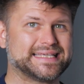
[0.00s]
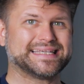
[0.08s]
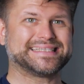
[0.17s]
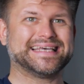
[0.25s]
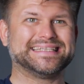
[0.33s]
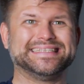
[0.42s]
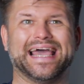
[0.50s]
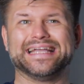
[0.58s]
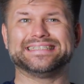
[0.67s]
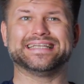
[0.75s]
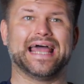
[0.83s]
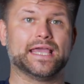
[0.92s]
is the
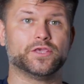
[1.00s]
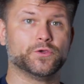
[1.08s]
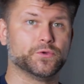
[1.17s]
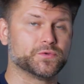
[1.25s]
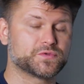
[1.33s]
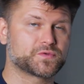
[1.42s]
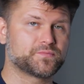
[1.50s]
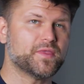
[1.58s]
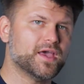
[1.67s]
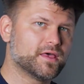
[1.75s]
day-to-day use.